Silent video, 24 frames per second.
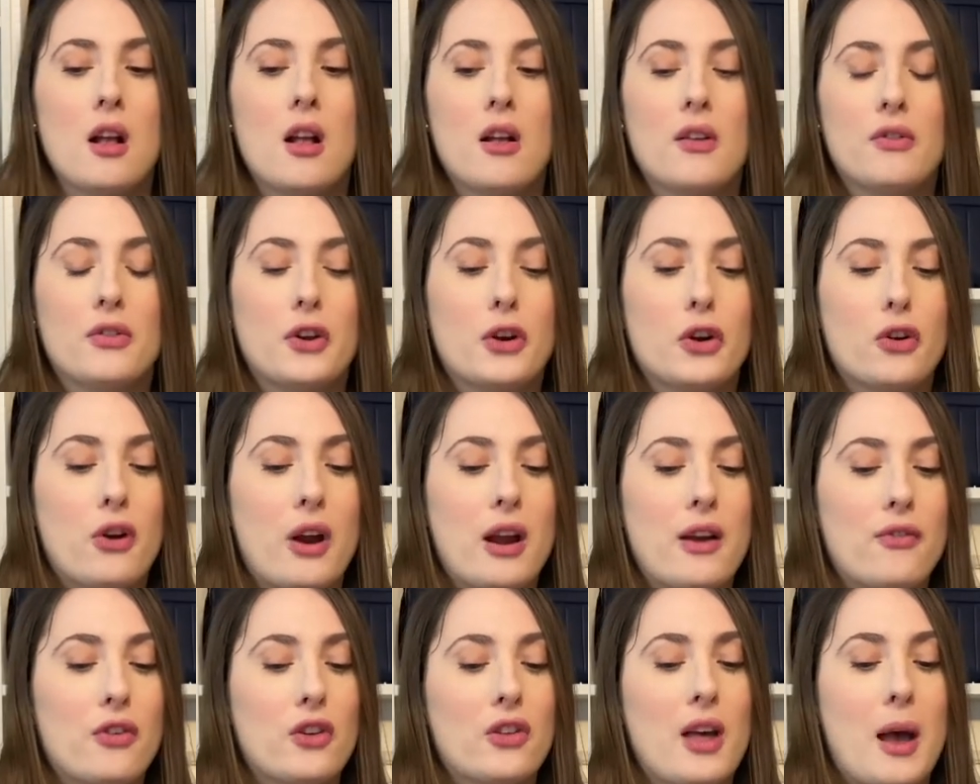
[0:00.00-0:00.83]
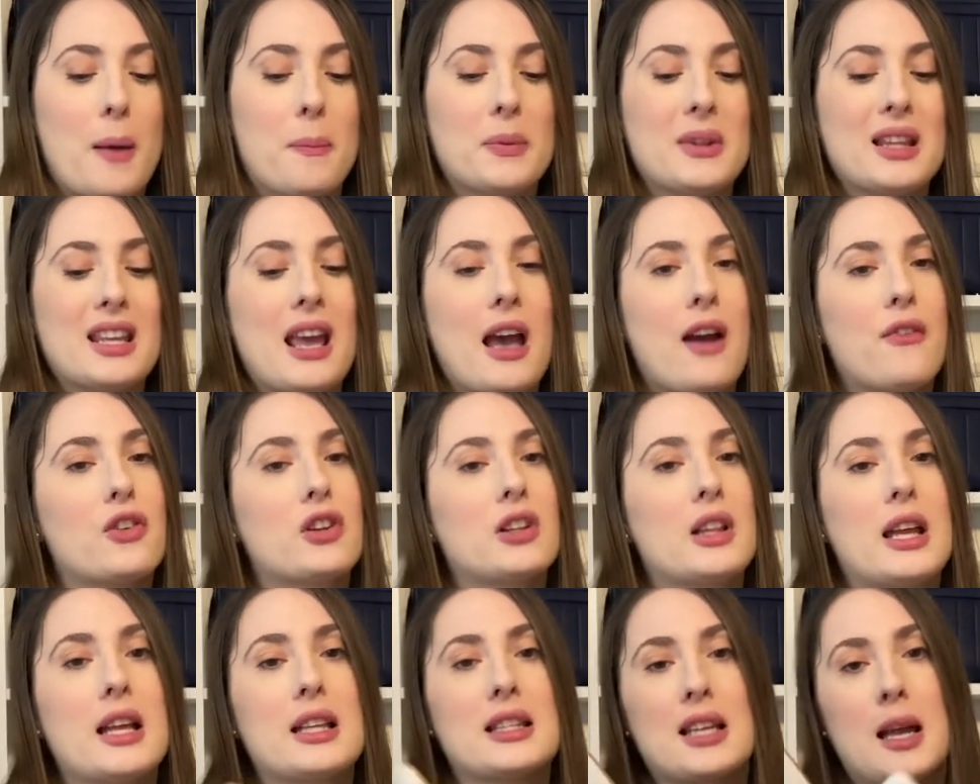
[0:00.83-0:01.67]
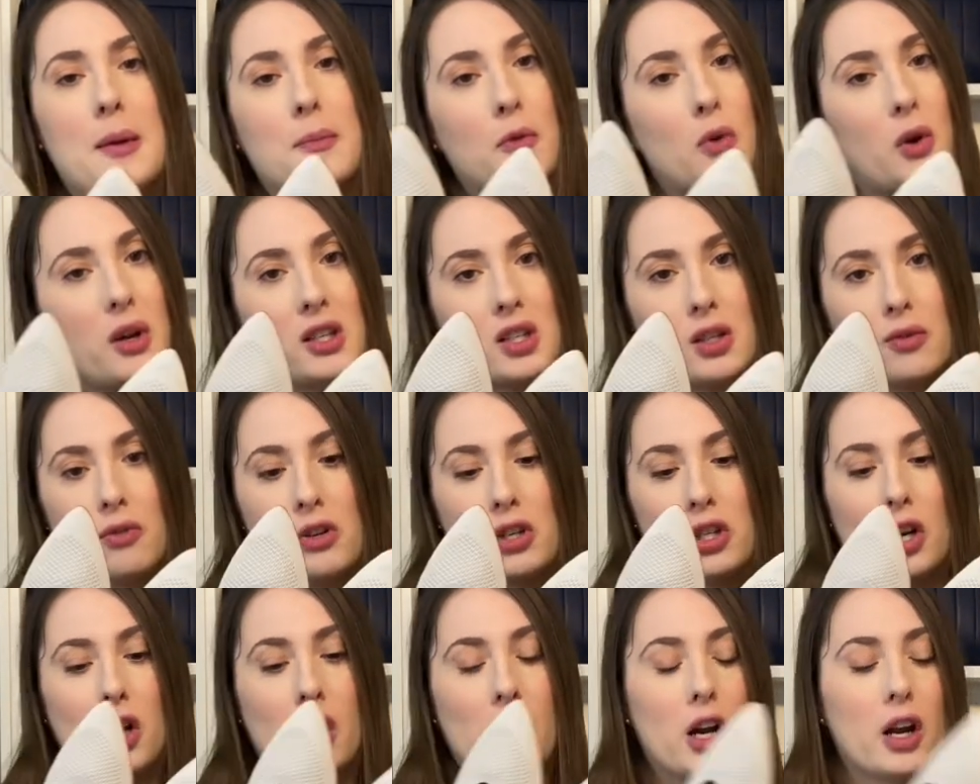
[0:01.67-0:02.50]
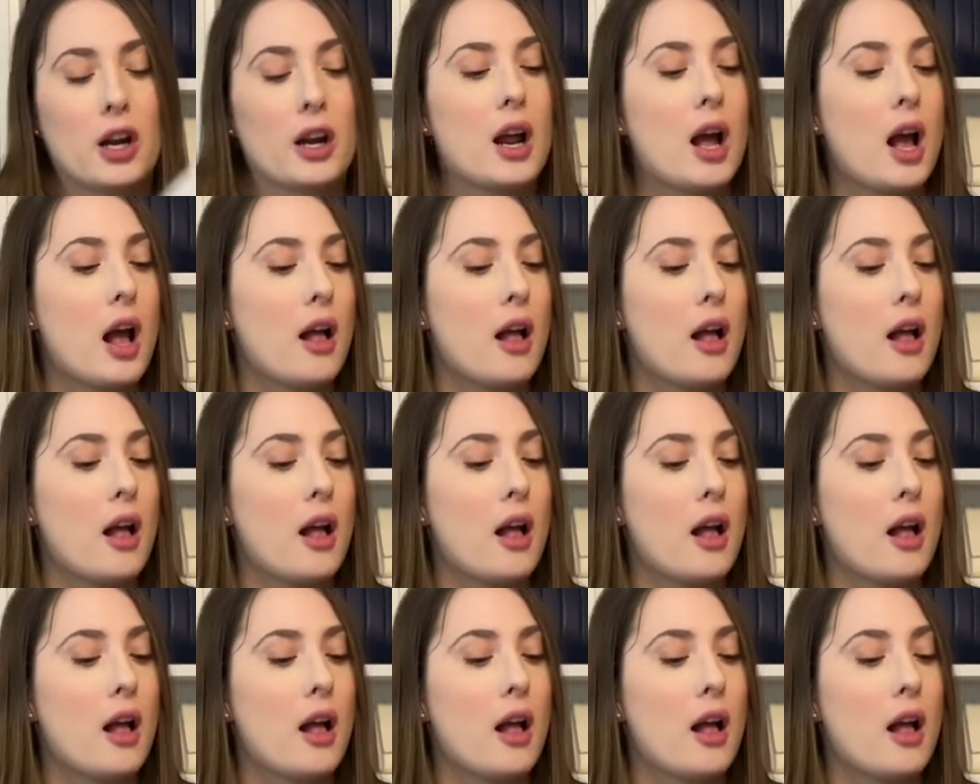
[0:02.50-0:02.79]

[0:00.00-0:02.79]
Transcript: They're great for that, but the Everlanes I'm going to return.